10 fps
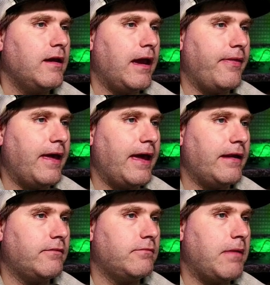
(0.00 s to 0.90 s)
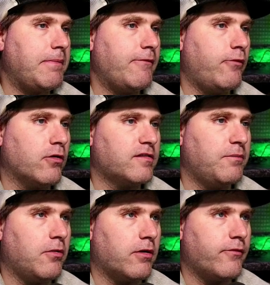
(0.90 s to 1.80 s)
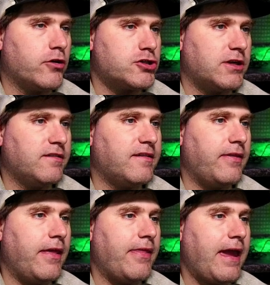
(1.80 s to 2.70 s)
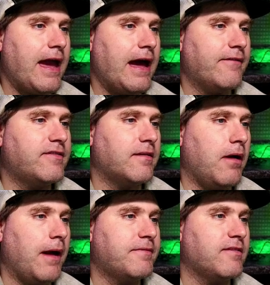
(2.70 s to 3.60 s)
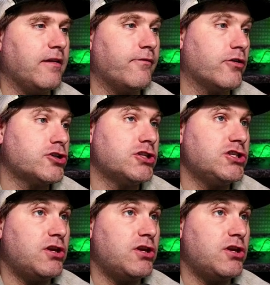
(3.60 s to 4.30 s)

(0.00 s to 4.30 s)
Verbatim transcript: and then maybe four supported versions, and then they have some obsolete versions.